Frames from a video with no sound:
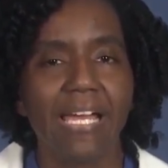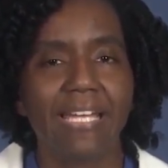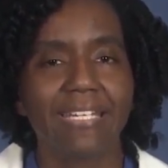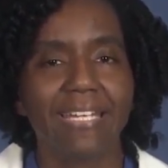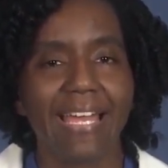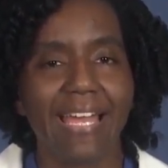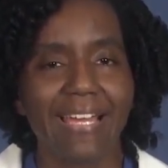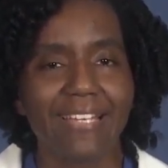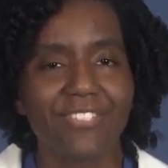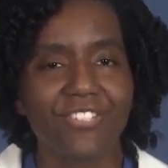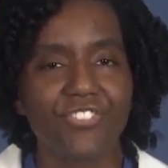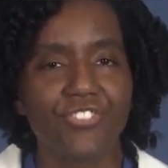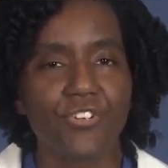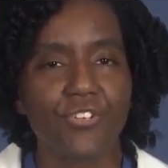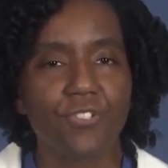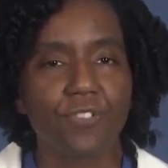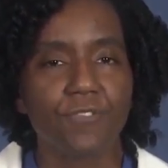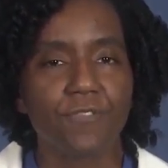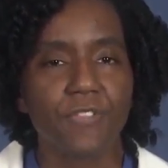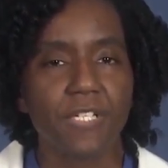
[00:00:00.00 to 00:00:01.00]
an
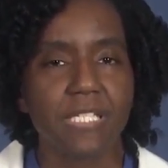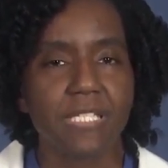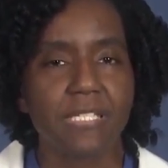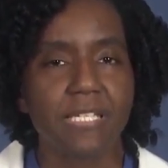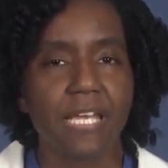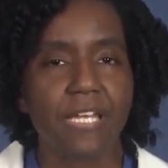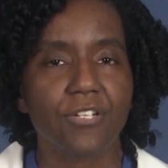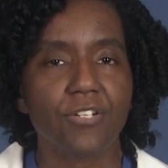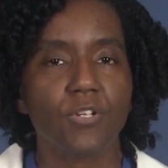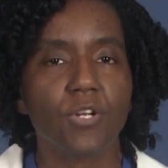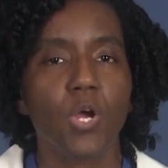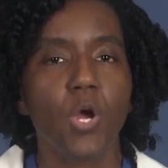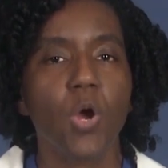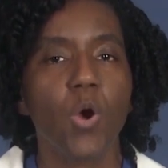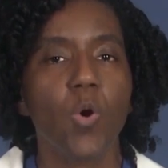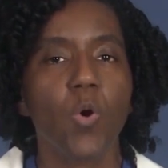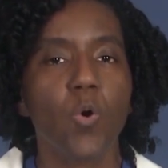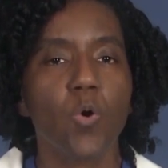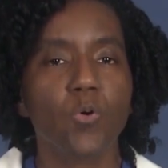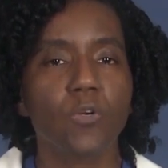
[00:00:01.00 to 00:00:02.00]
external fixator,
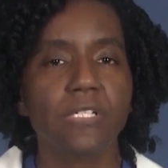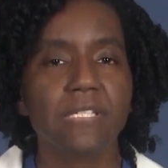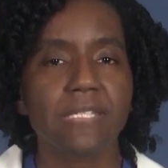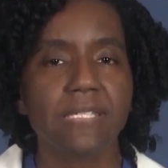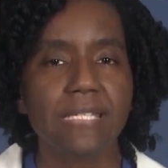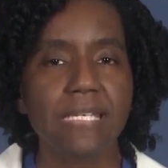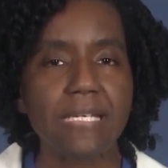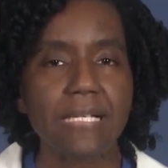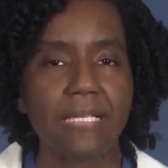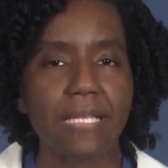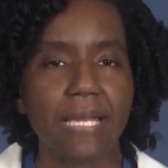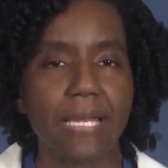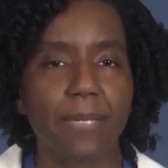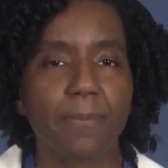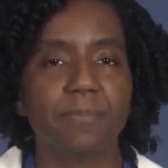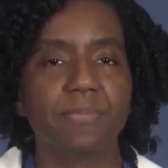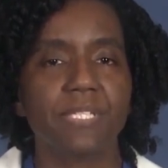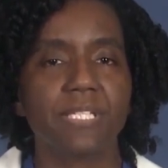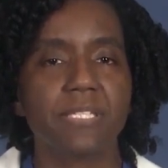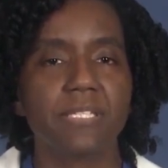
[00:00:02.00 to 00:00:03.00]
or a
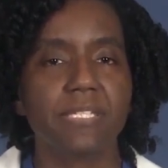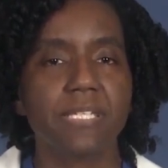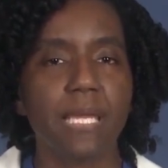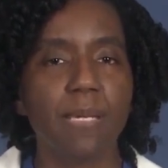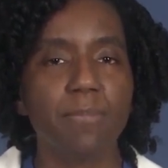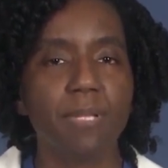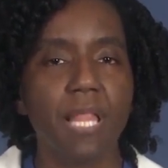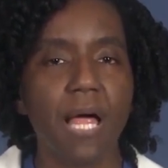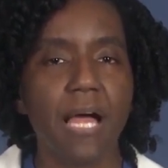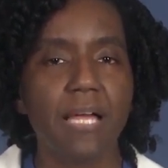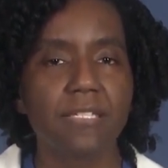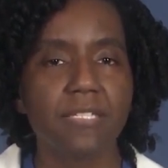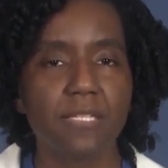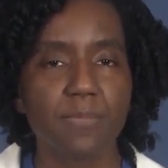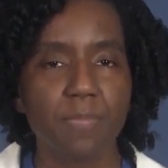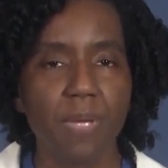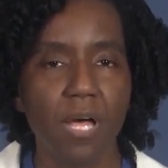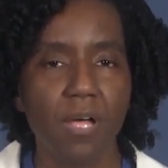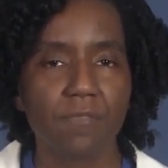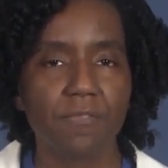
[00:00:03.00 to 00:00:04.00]
C-clamp to stabilize
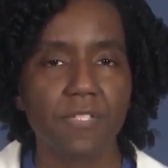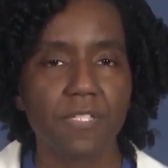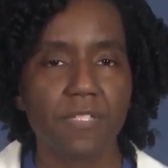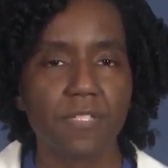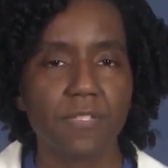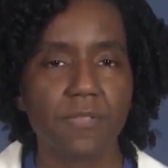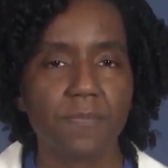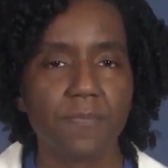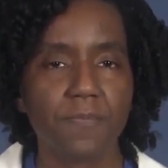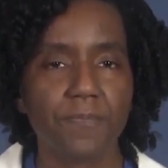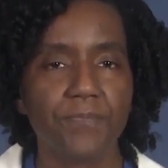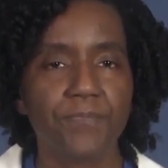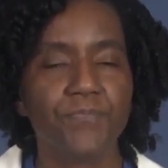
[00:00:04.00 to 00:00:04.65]
the pelvis.